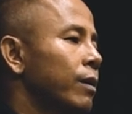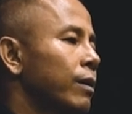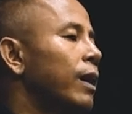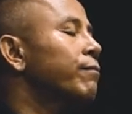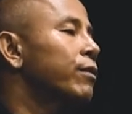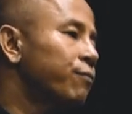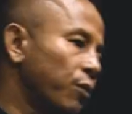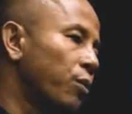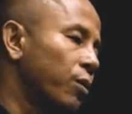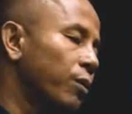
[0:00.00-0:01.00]
like
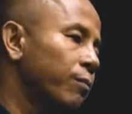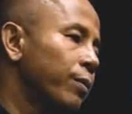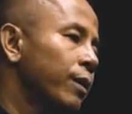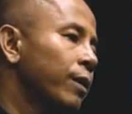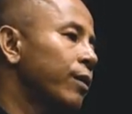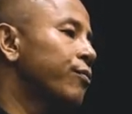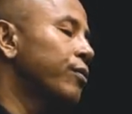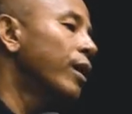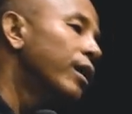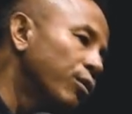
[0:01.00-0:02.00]
before, he's
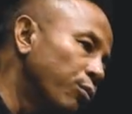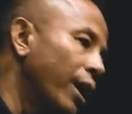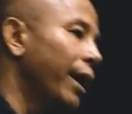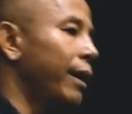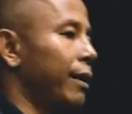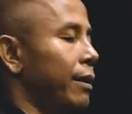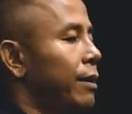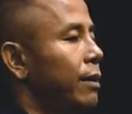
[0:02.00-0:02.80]
turned away